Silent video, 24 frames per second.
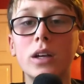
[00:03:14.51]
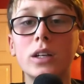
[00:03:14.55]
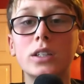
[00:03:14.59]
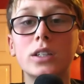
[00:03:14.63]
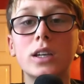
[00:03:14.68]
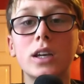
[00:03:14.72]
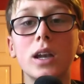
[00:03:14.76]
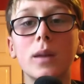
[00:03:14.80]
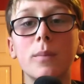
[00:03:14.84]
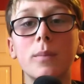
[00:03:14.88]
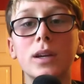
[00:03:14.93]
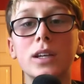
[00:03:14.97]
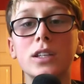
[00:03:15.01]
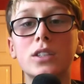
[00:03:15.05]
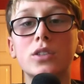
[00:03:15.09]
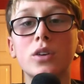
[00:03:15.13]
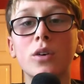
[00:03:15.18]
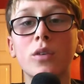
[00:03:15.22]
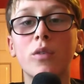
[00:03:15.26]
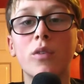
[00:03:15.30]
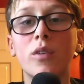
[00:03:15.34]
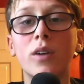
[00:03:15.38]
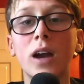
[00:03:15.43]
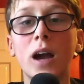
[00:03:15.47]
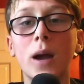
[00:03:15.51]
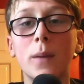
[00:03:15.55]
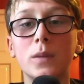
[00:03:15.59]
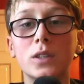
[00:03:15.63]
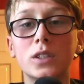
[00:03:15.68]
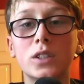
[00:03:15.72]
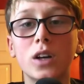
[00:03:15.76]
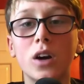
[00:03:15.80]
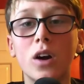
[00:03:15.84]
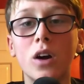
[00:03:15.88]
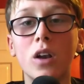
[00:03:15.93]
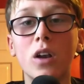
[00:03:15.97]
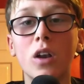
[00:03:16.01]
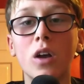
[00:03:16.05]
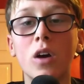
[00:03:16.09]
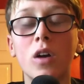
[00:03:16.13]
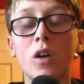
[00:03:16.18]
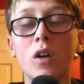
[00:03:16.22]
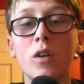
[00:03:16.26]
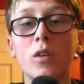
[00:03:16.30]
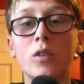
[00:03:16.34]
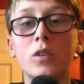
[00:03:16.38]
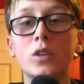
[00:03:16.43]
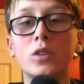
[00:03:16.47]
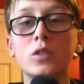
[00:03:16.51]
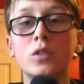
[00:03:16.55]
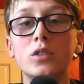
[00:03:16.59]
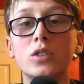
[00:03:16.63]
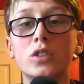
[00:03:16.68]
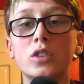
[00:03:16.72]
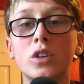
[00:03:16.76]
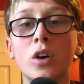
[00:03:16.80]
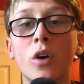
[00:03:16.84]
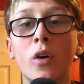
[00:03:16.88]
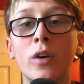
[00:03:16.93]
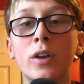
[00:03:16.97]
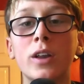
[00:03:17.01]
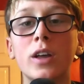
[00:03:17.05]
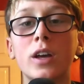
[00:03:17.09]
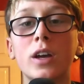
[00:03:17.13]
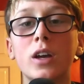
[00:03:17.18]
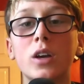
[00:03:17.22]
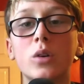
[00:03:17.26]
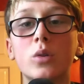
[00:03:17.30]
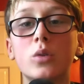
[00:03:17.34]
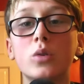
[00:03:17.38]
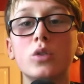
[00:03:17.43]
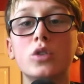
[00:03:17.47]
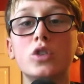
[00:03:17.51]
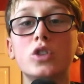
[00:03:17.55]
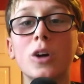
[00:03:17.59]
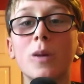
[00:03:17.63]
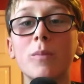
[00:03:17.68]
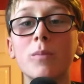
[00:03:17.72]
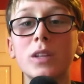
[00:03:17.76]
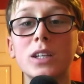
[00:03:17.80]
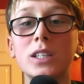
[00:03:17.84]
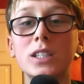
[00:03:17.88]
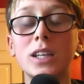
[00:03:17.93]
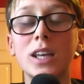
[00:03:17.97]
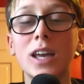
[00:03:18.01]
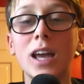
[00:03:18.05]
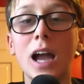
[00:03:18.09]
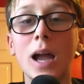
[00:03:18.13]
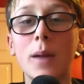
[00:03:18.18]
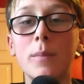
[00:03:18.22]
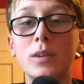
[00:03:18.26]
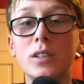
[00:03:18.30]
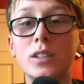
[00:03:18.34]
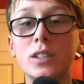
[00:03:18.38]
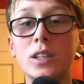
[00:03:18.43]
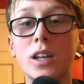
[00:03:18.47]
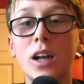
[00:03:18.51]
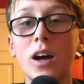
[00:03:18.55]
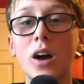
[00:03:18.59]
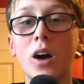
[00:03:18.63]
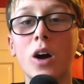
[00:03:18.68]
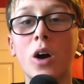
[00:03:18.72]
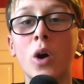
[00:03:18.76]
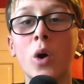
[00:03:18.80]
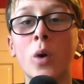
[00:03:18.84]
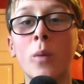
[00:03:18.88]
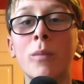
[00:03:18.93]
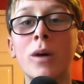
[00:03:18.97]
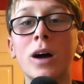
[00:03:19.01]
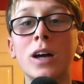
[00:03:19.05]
It's going to be a tough game as Carlisle are a good side Good job this game isn't at home,